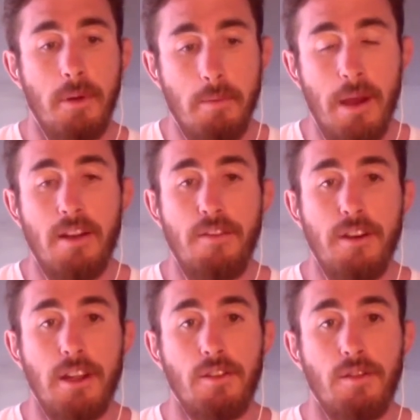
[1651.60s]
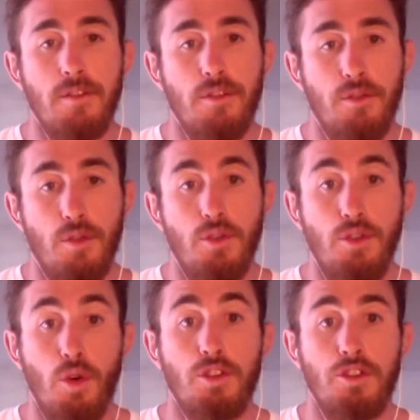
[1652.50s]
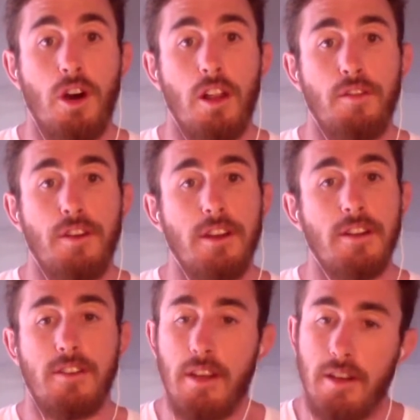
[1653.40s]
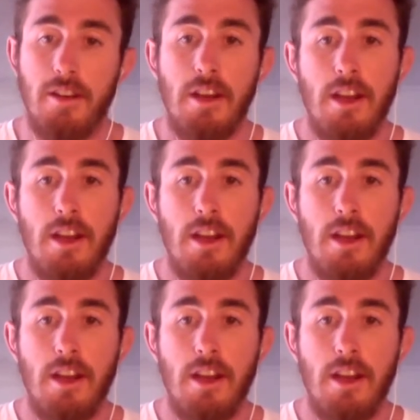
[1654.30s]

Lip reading: benefiting through your style of fitness, and